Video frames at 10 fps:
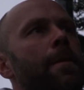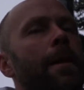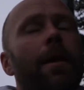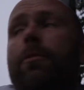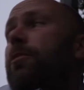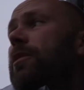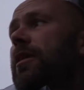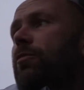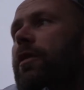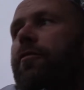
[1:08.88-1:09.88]
Yeah, well, we
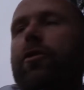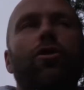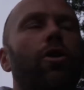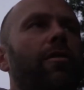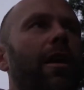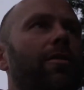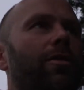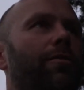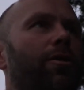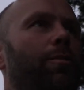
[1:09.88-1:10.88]
didn't win first contact
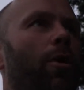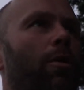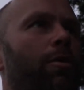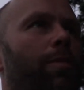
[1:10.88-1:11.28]
on the first ball that was